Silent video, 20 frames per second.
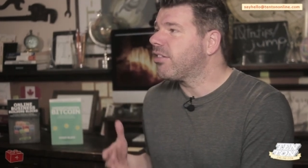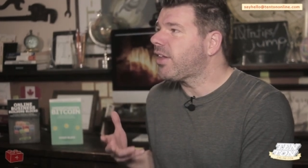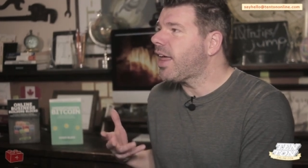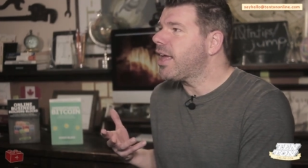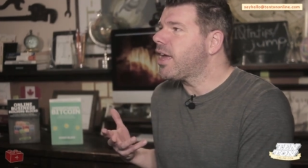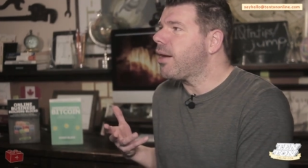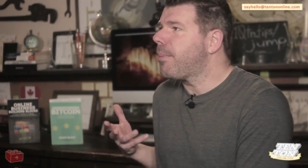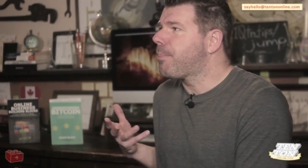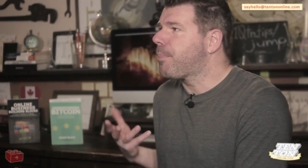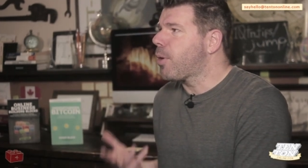
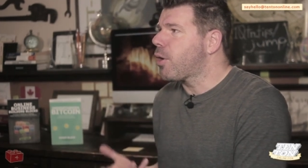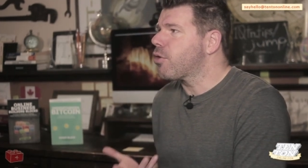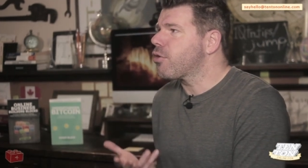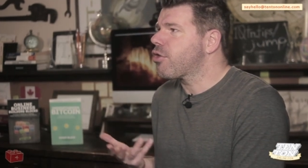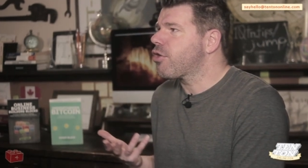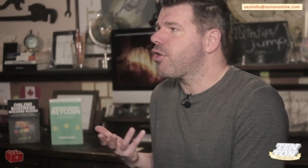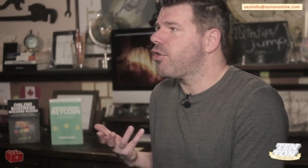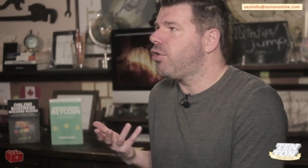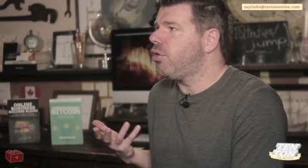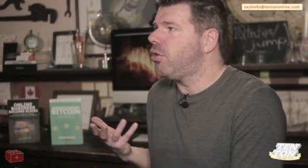like a
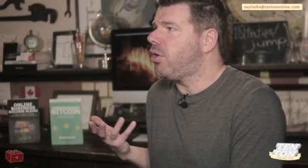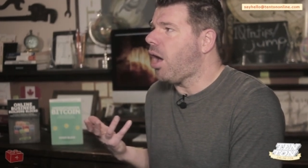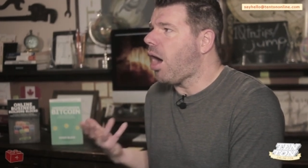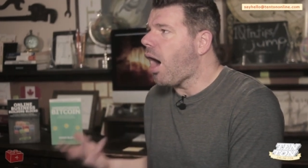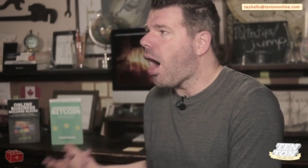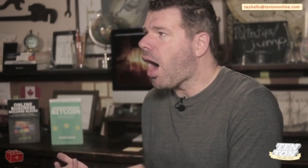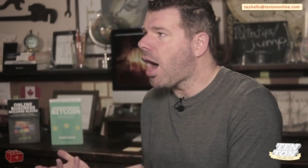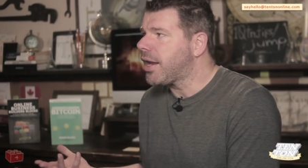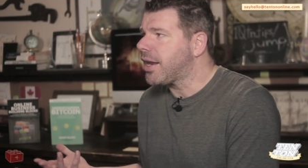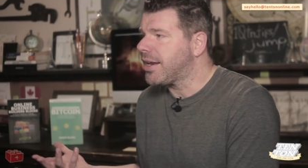personal
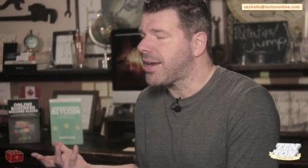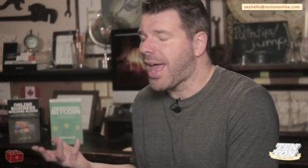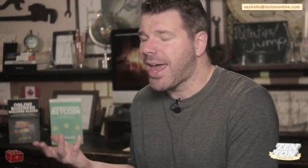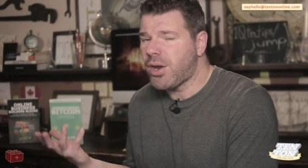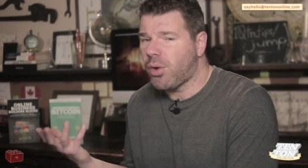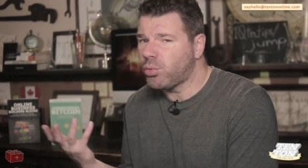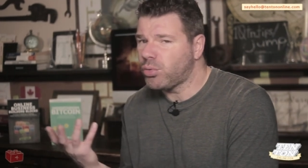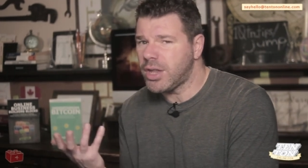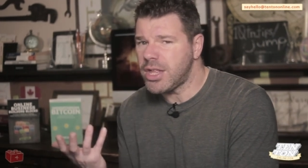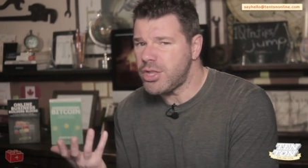audit,
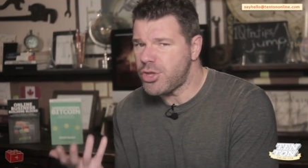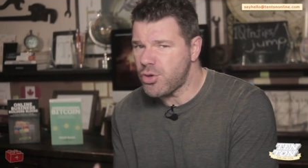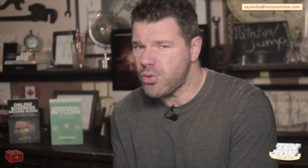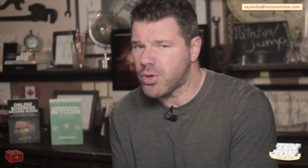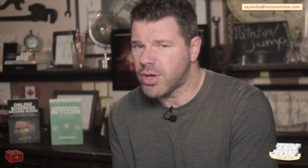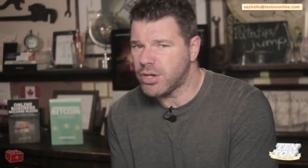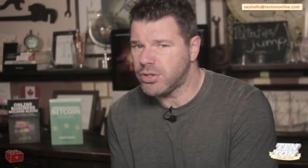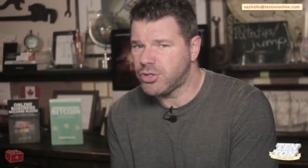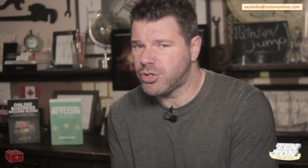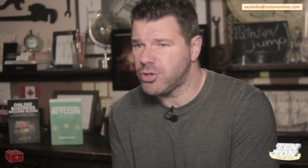and only you
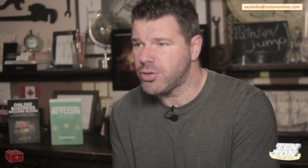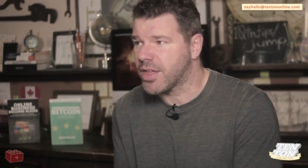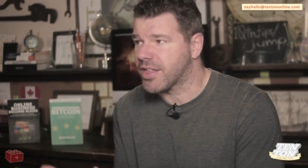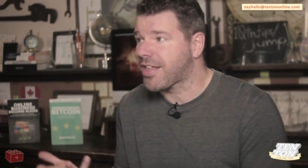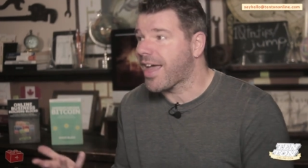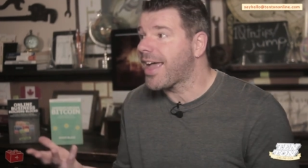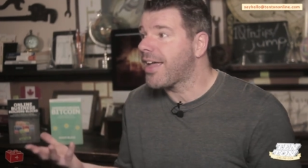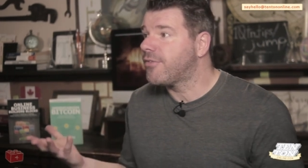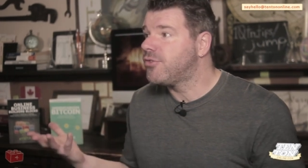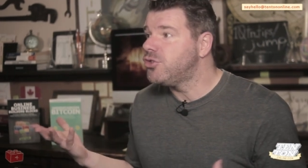can do
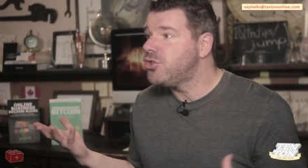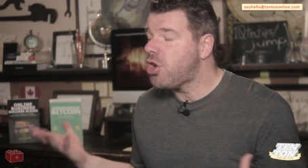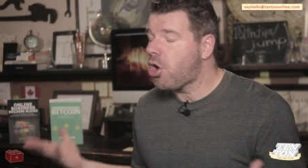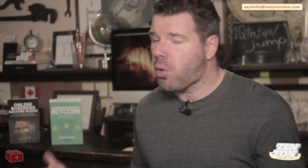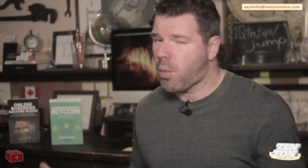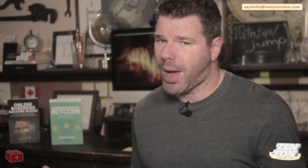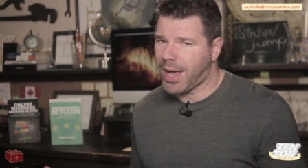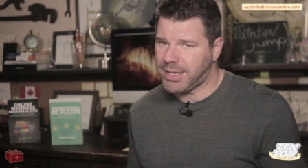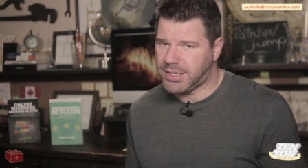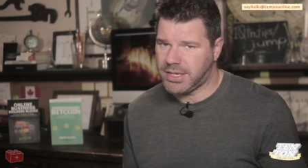this. I have
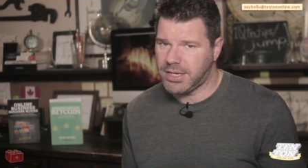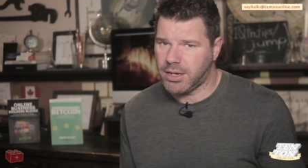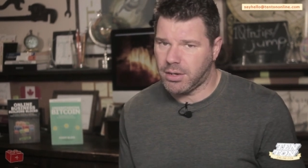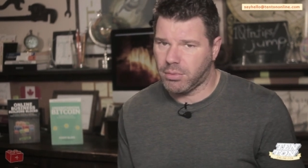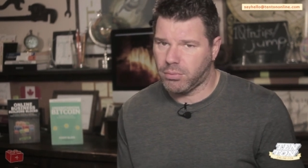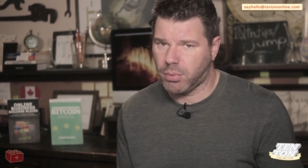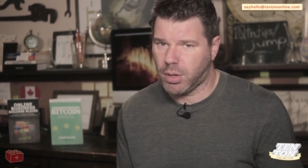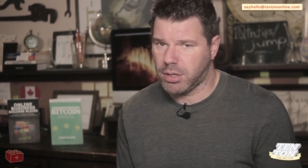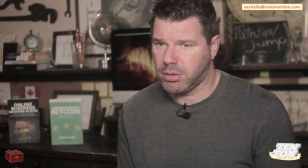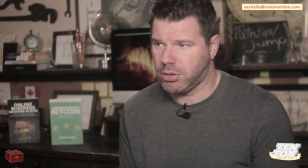no
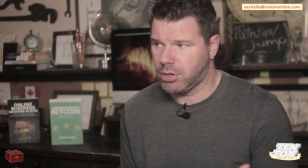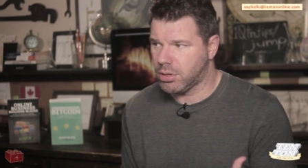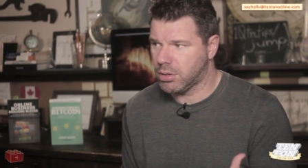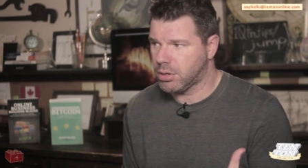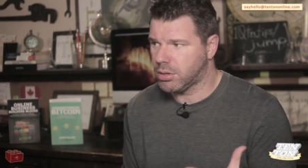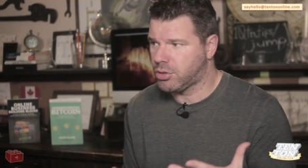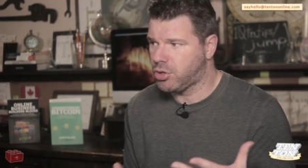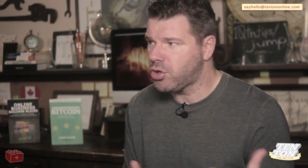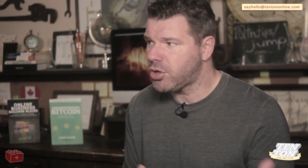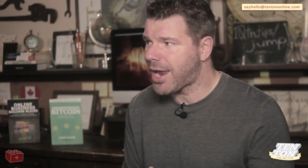idea what
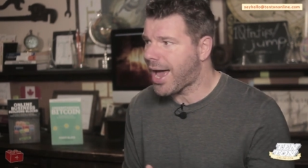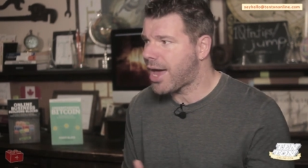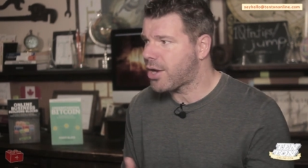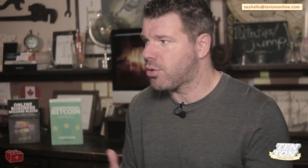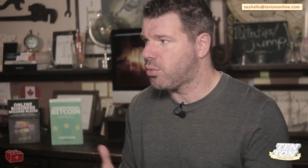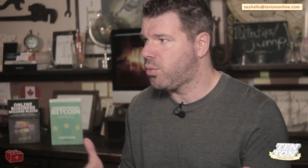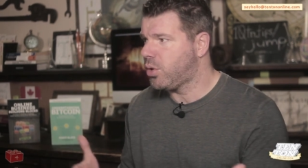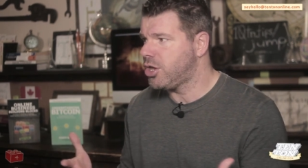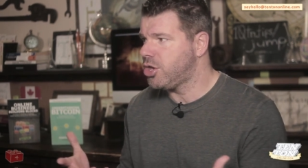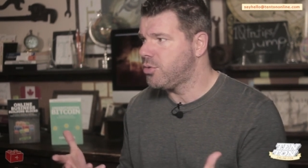you're good at
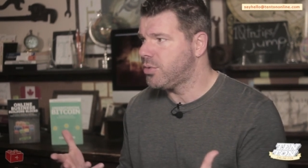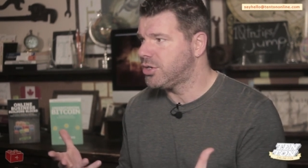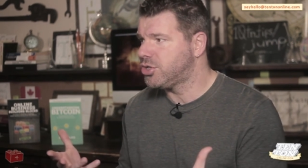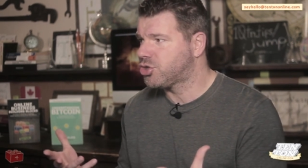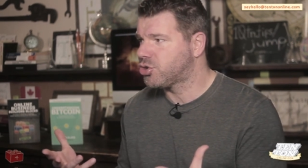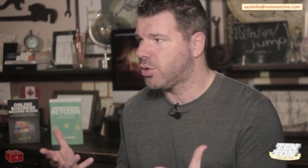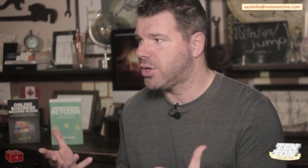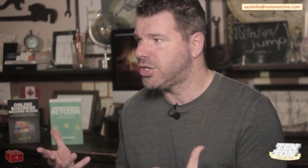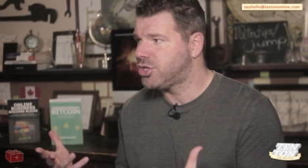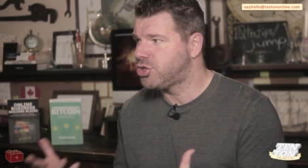or what you
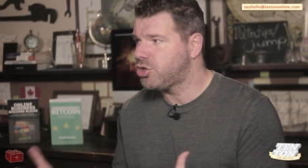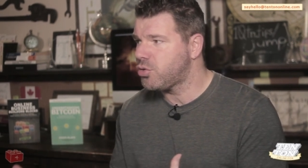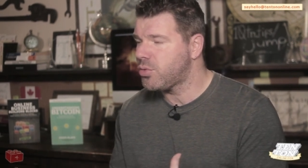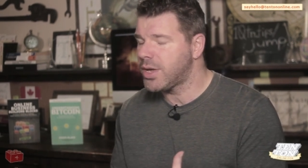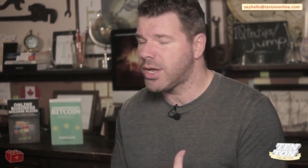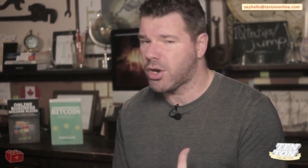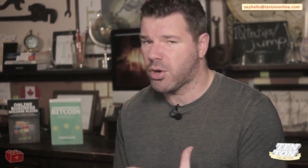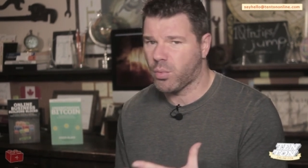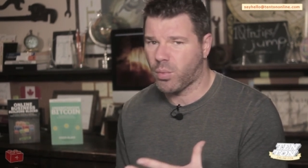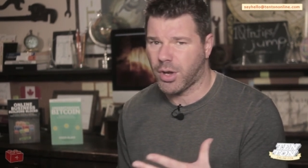enjoy
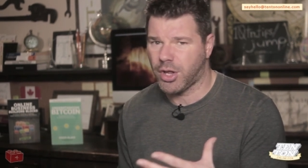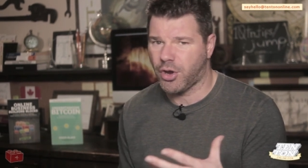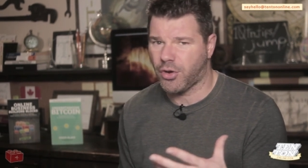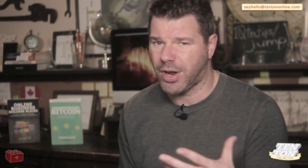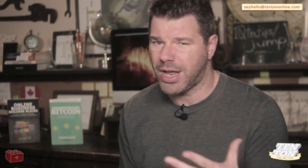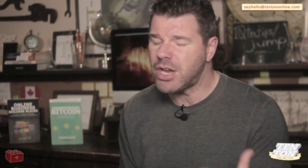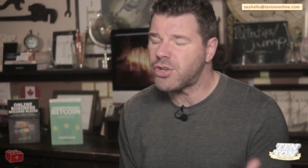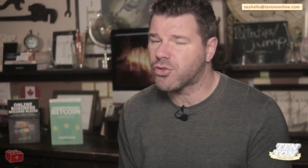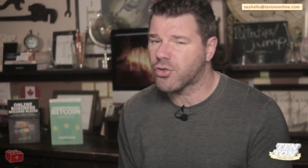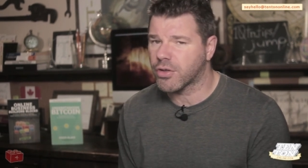doing or what
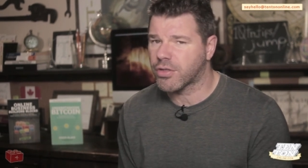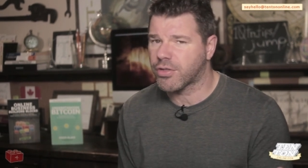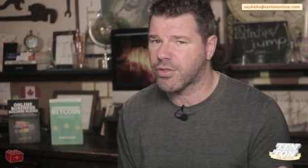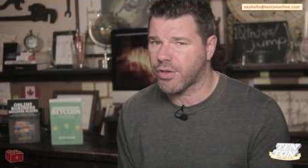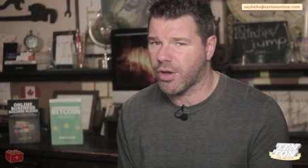your interests